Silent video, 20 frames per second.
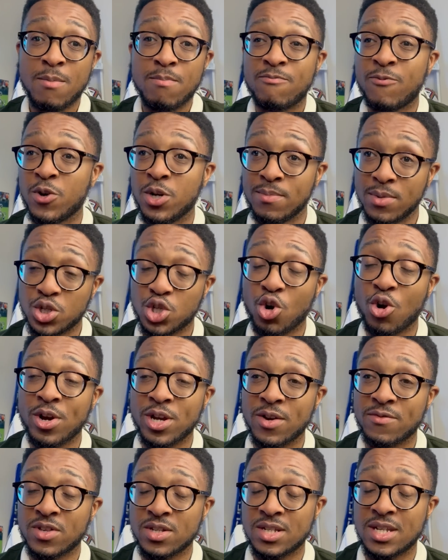for the majority
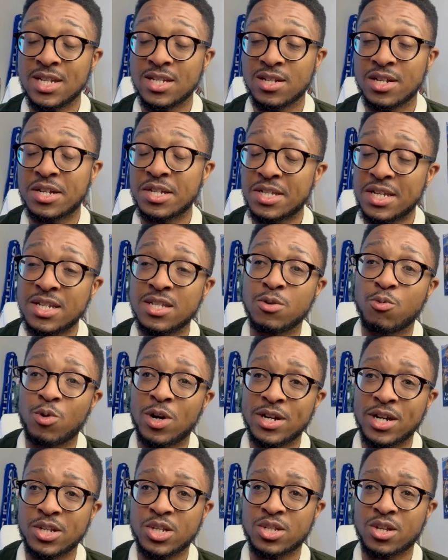of the season because he's the
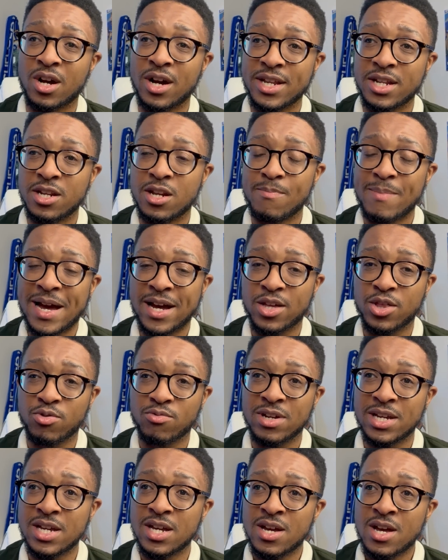one that started in the back
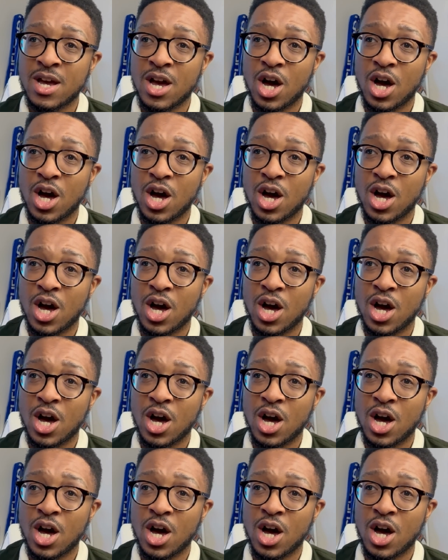three